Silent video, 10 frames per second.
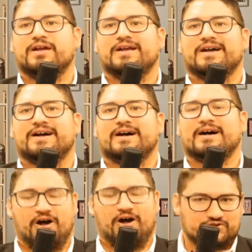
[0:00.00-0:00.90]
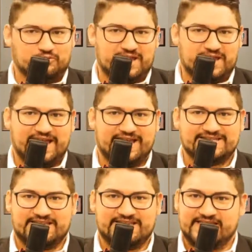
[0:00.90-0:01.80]
Also,
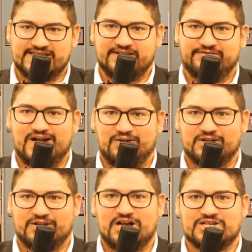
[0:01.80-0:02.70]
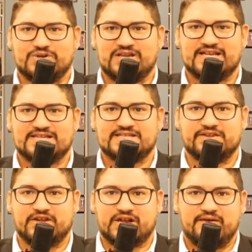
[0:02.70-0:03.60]
BISD did file a lawsuit against
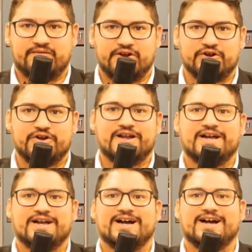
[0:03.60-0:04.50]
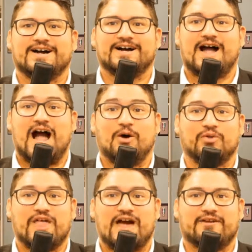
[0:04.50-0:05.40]
the governor. How will
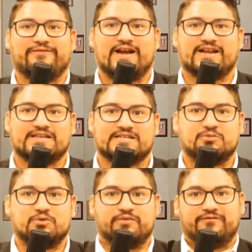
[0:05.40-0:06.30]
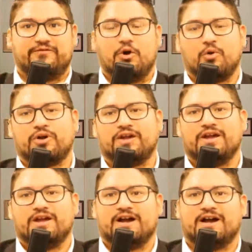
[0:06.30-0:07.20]
that affect us moving forward?
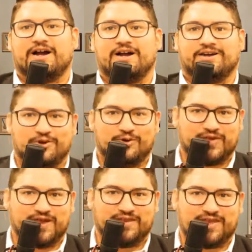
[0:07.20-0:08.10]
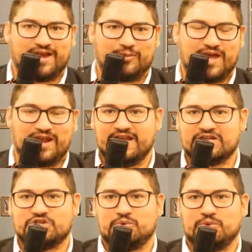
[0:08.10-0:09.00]
The only thing that we had an
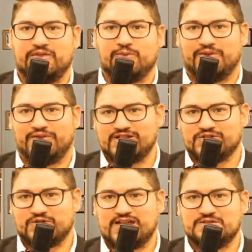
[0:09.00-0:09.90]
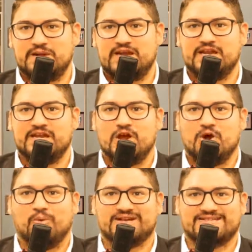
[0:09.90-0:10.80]
issue with yesterday's meeting
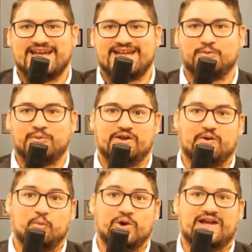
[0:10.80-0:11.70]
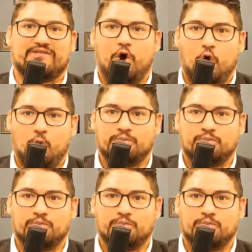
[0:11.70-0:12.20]
was that we would have hoped